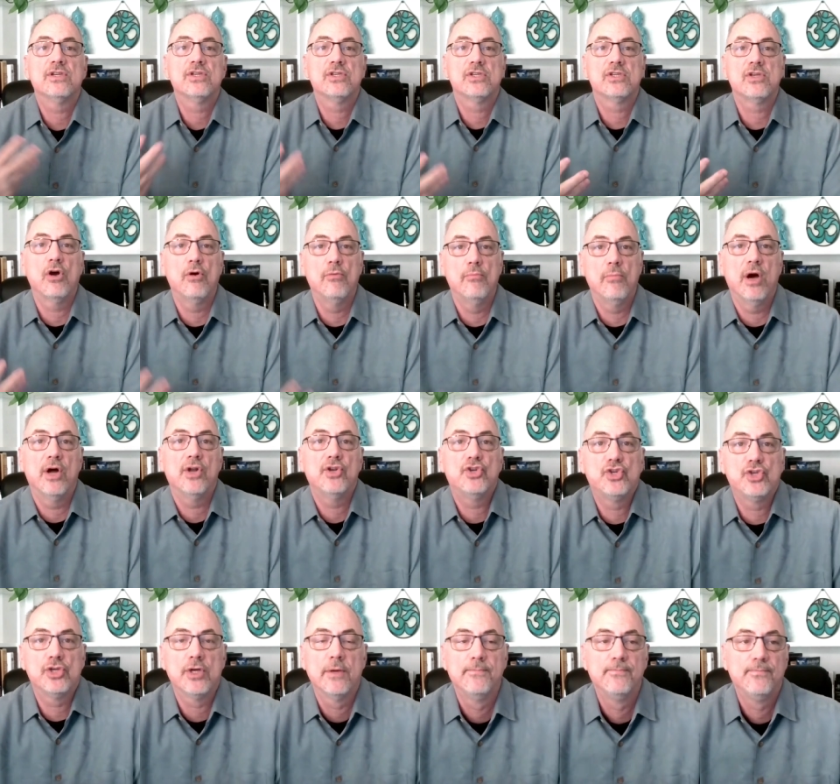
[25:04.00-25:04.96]
us so
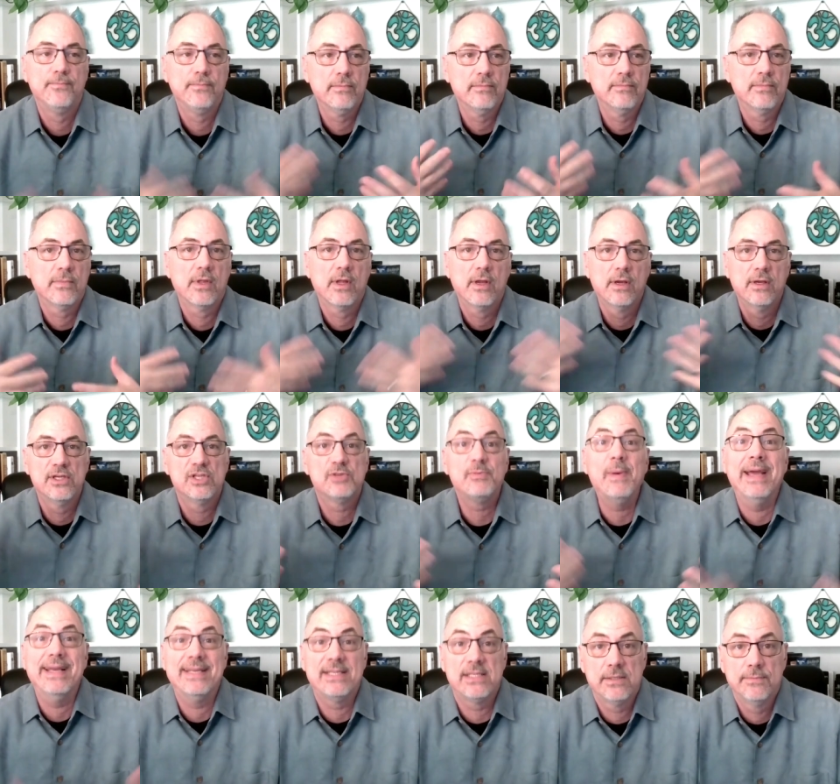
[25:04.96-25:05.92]
much
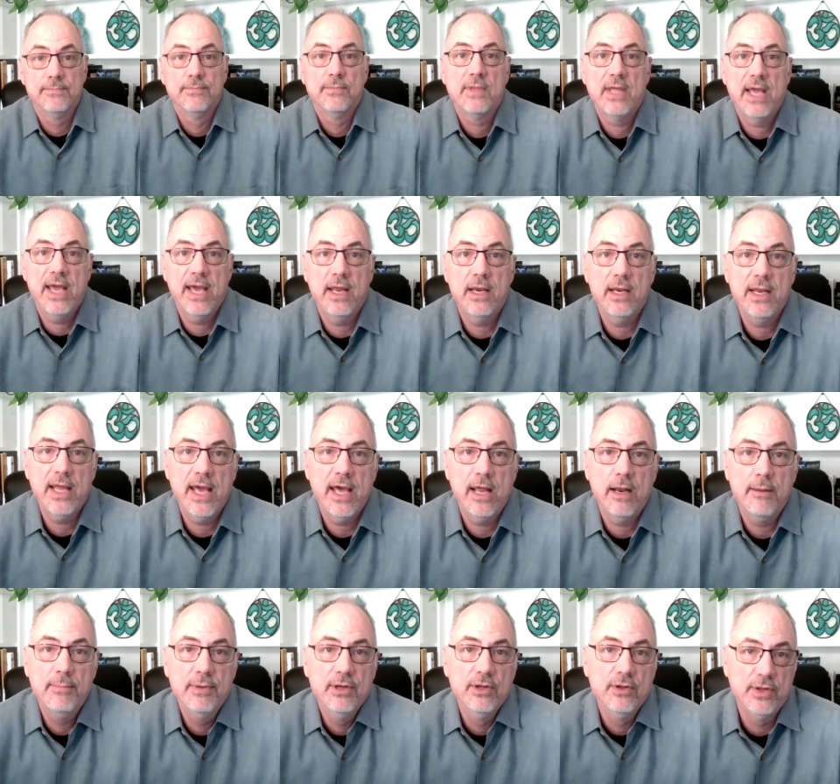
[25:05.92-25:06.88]
space and,
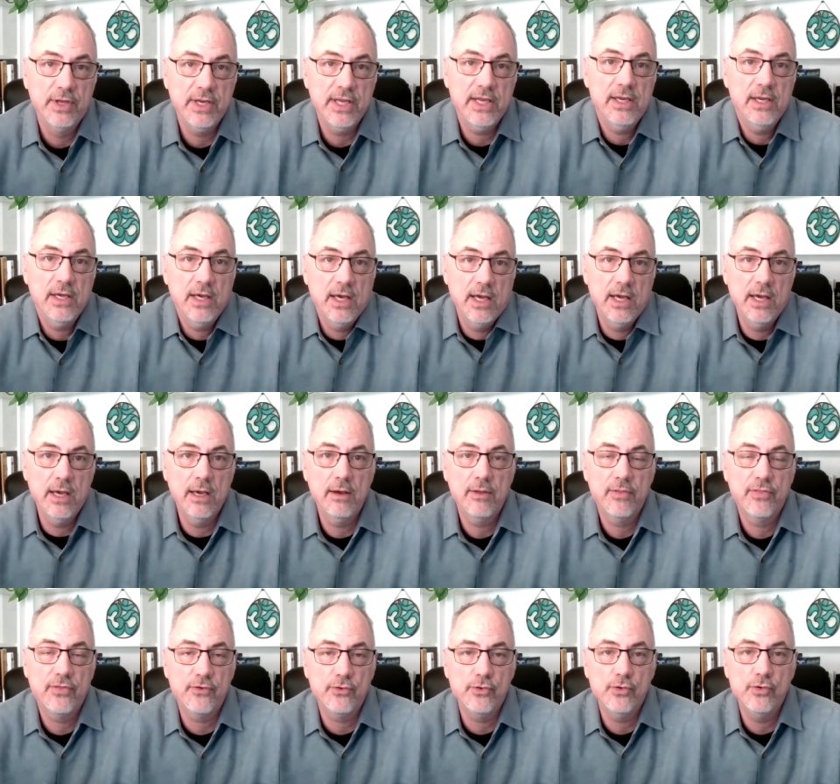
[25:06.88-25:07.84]
and ability
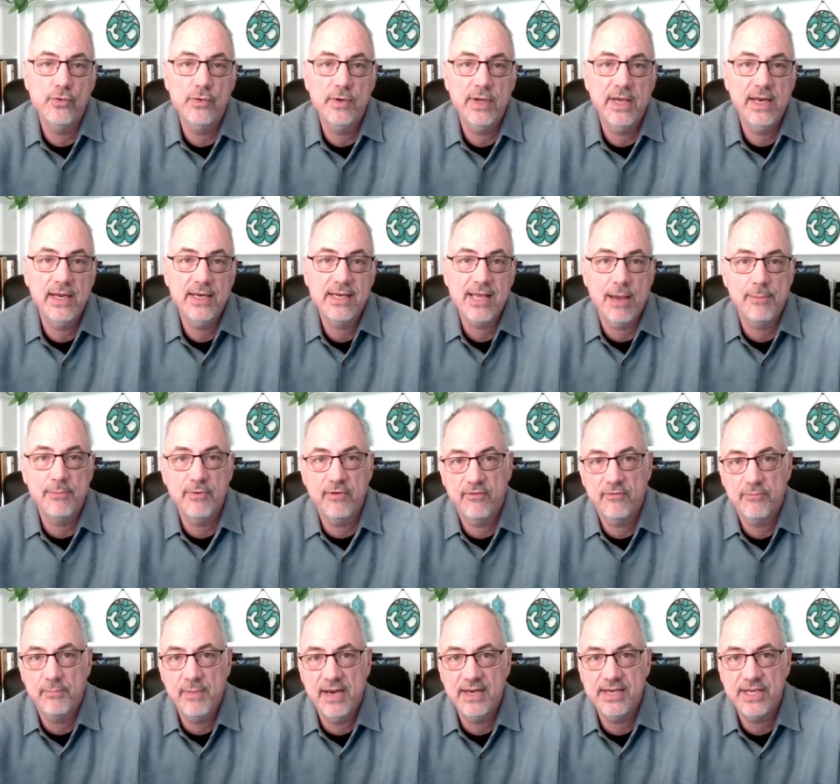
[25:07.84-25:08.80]
uh, through any type
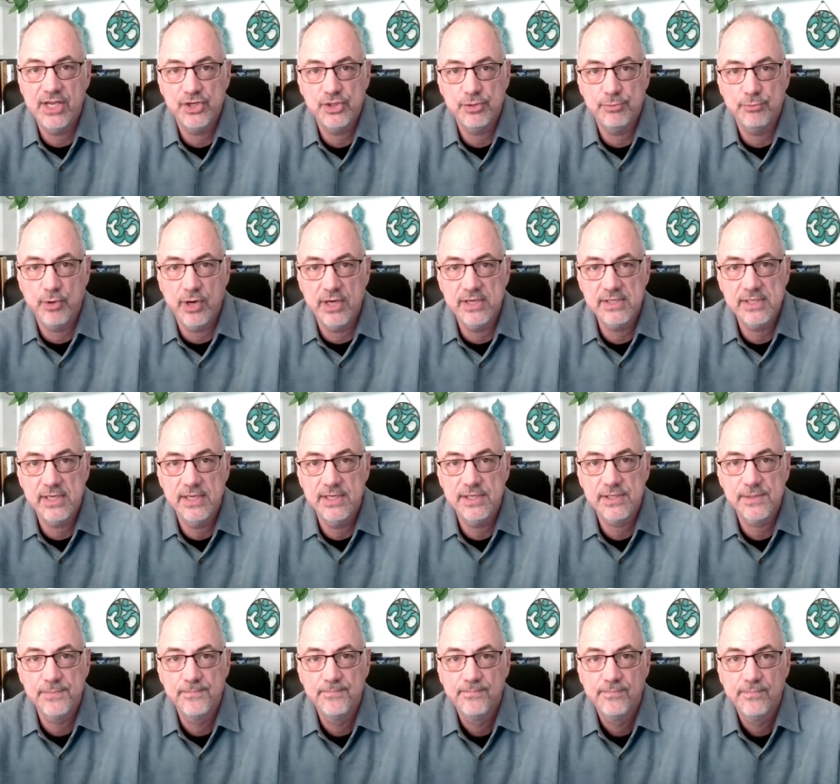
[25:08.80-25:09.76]
of meditation
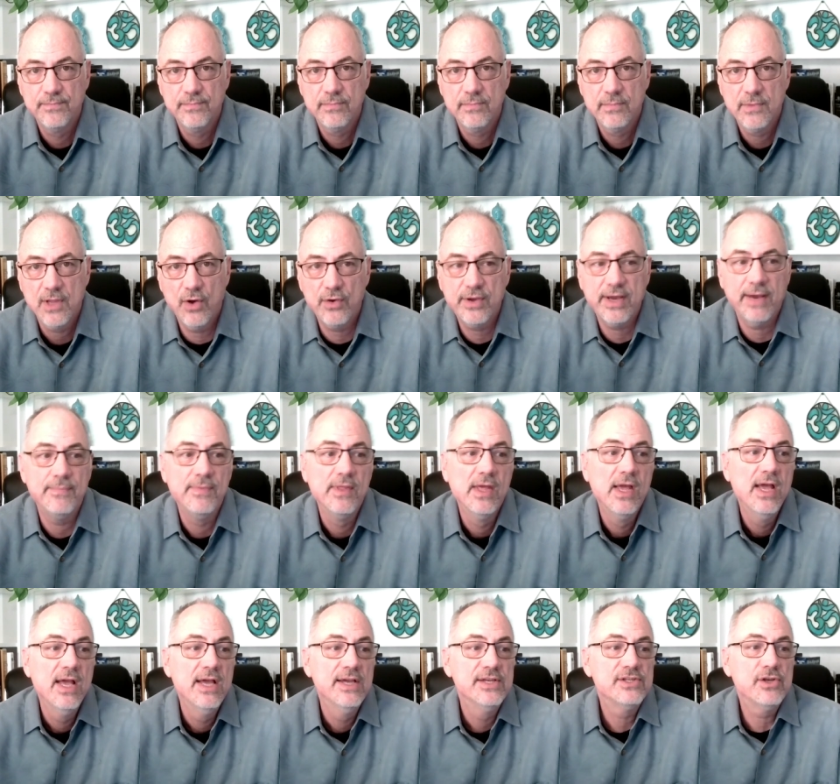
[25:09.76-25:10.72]
process. Okay,
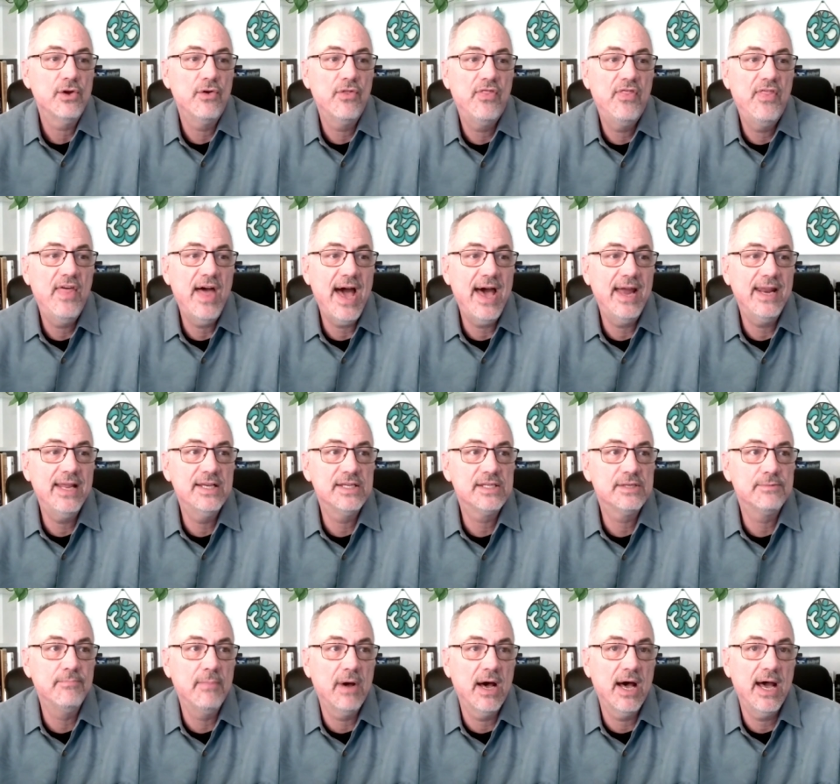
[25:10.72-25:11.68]
so that
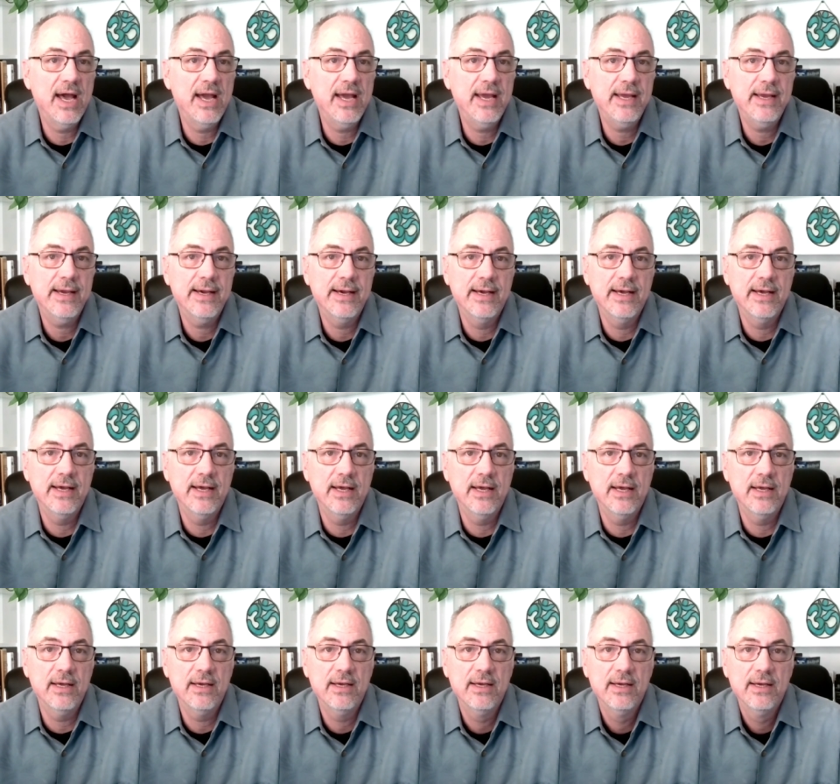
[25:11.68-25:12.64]
is my
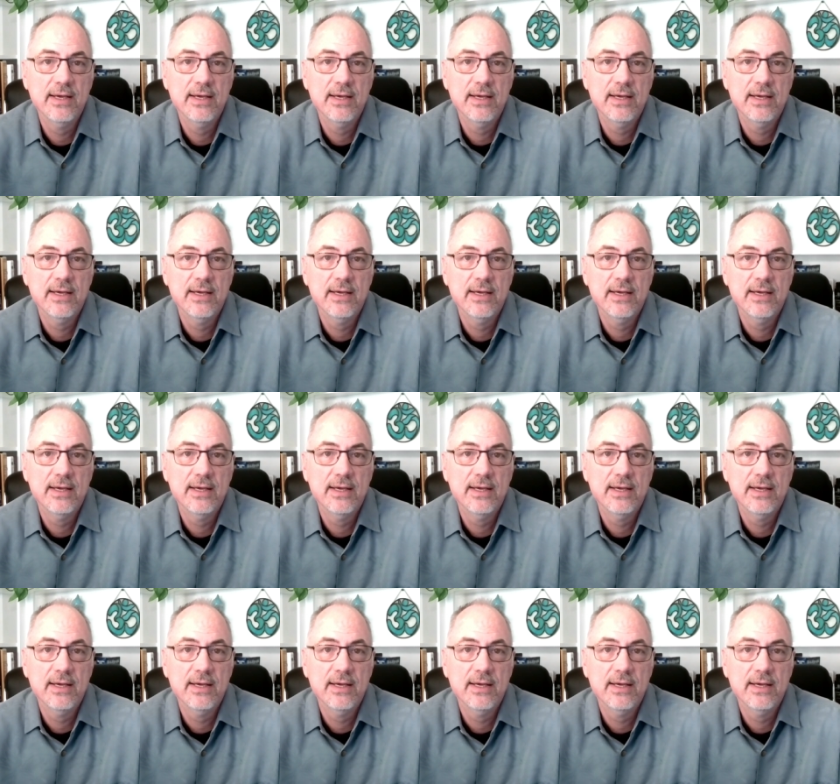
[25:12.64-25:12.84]
uh,